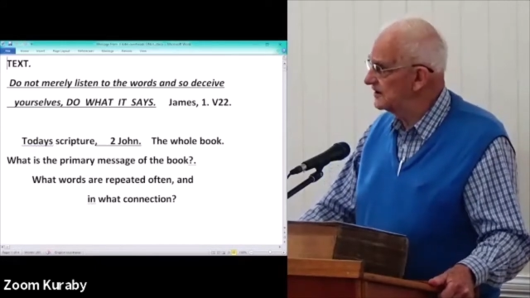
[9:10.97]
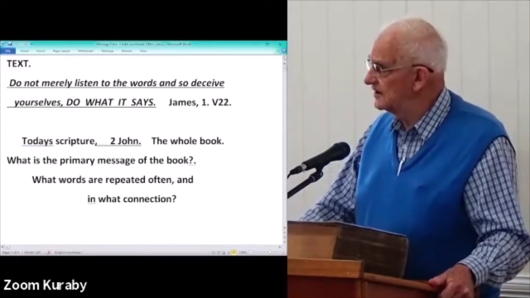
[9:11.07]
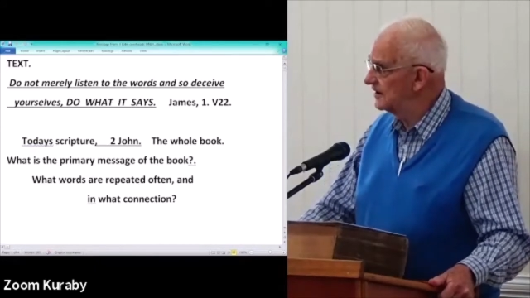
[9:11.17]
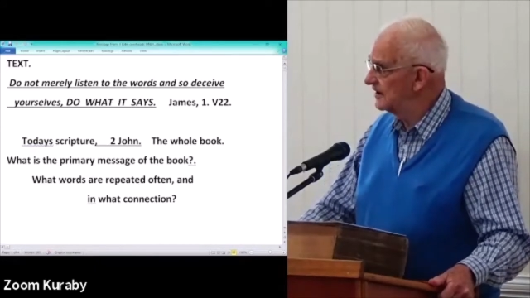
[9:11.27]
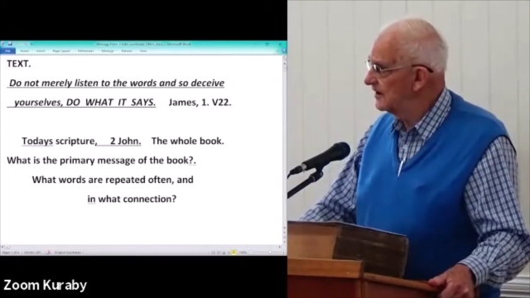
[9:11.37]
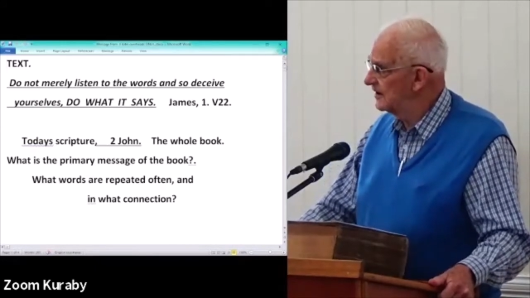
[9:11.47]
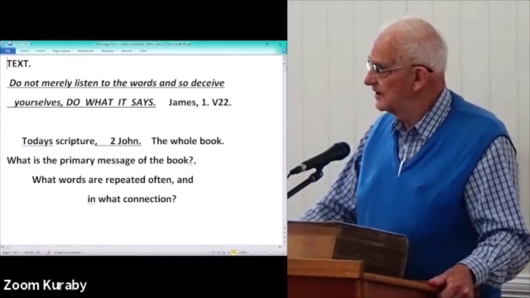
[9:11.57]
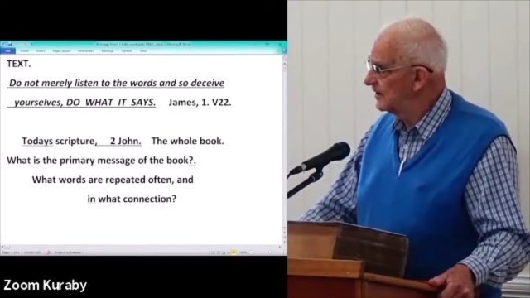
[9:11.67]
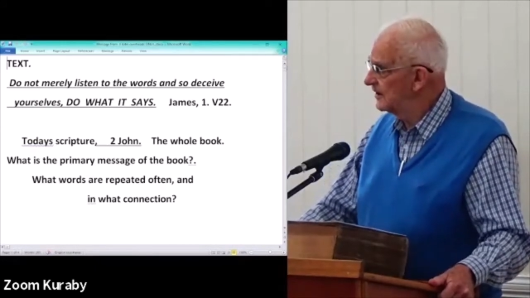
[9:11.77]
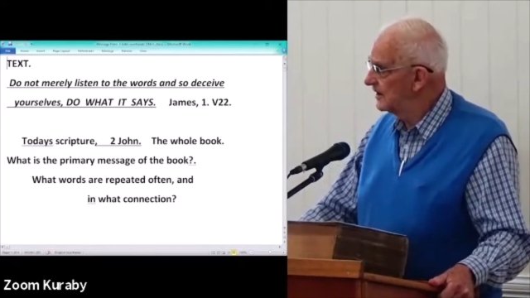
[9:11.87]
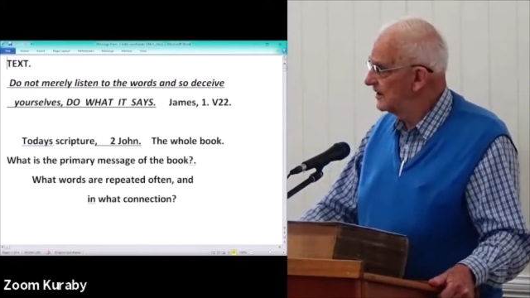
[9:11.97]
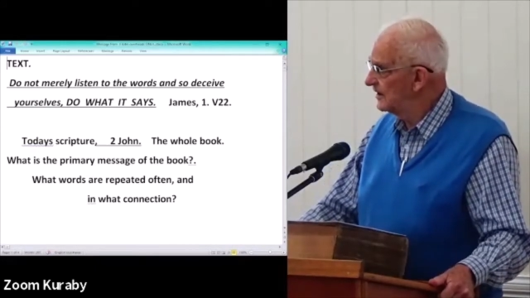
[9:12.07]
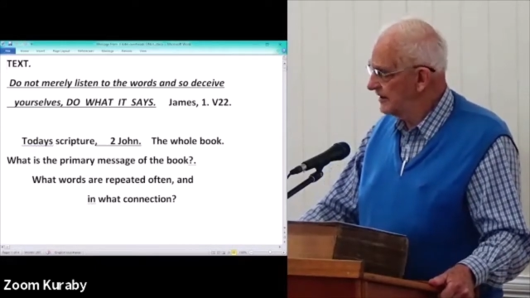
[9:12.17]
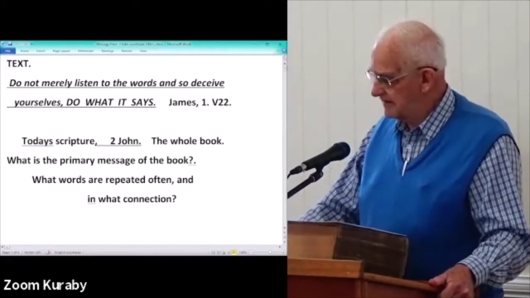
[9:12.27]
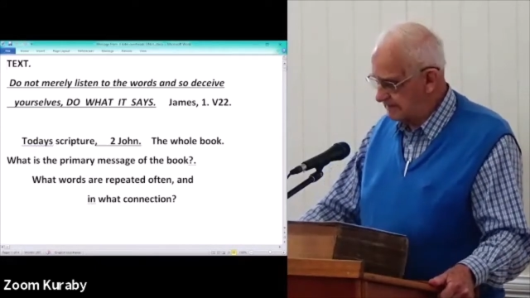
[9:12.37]

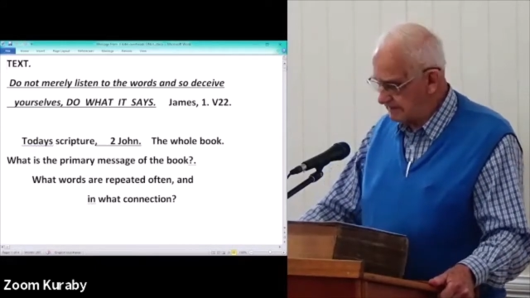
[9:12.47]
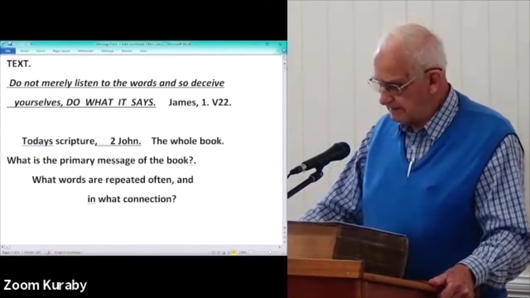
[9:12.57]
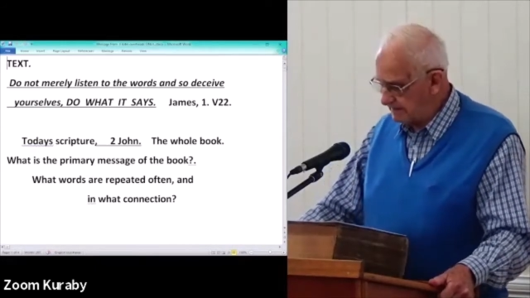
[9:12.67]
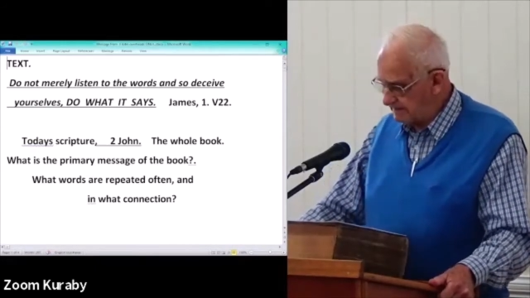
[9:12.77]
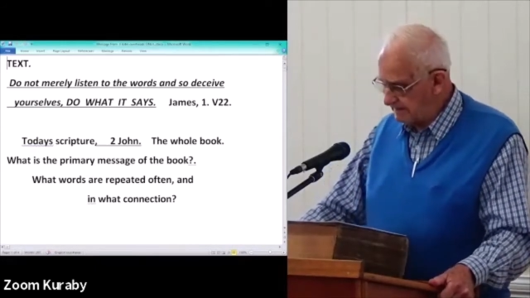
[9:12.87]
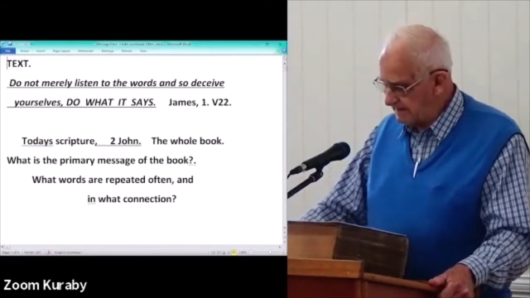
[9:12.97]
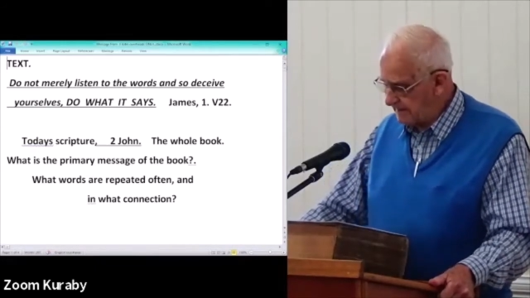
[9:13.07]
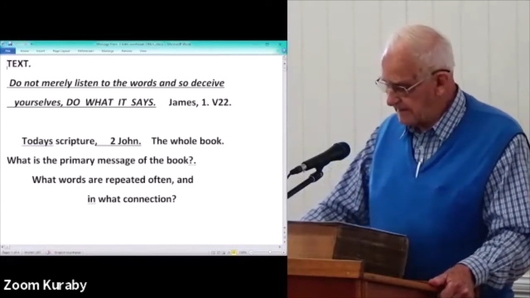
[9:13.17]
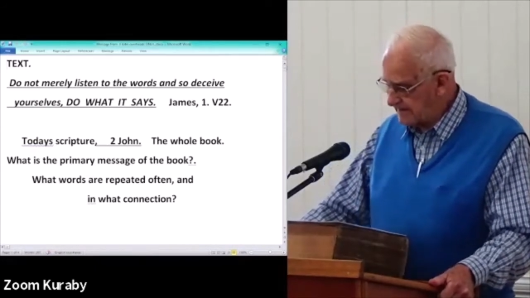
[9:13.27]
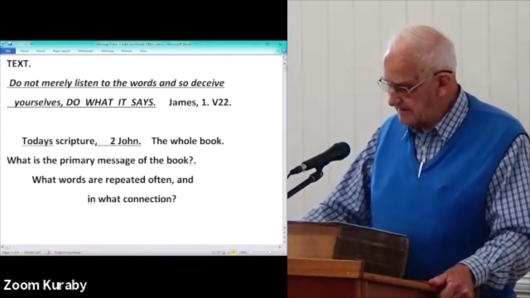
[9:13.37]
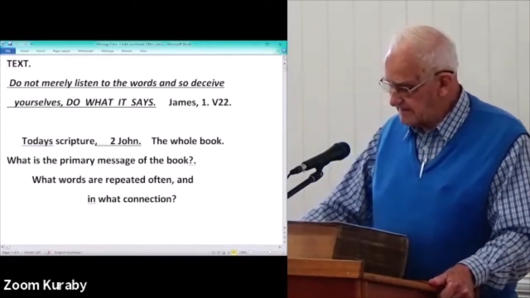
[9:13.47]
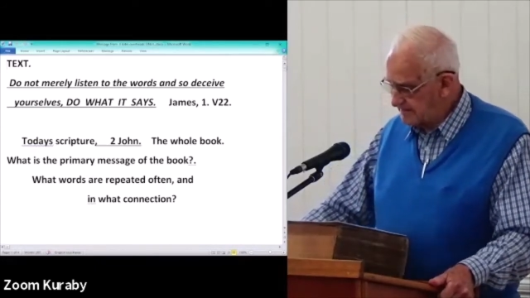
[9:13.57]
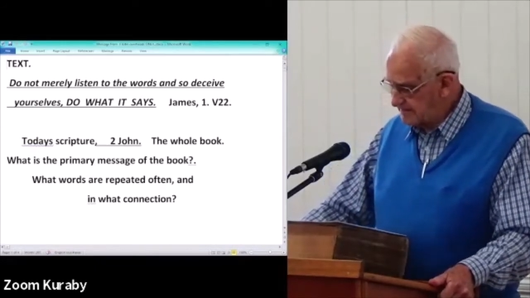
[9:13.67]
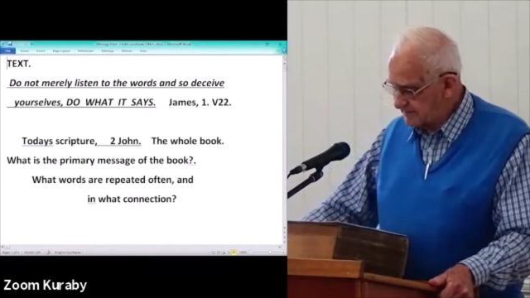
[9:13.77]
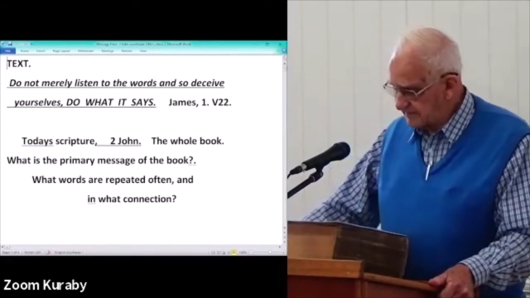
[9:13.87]

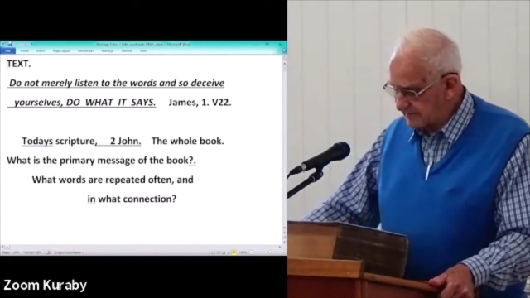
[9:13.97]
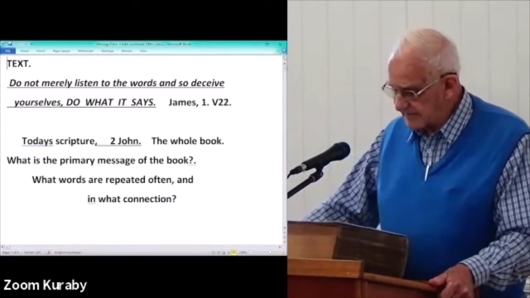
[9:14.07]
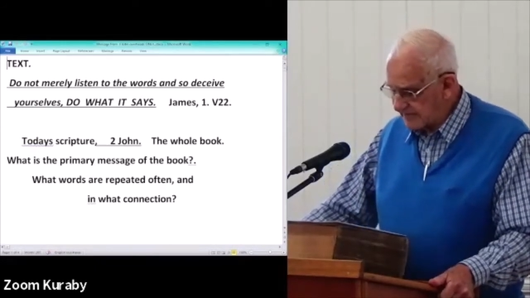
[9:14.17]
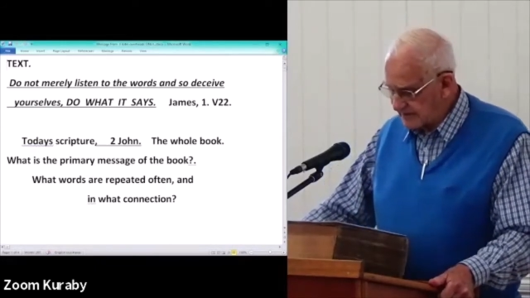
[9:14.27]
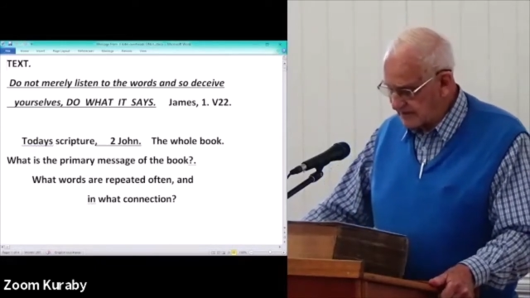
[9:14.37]
(no one is talking)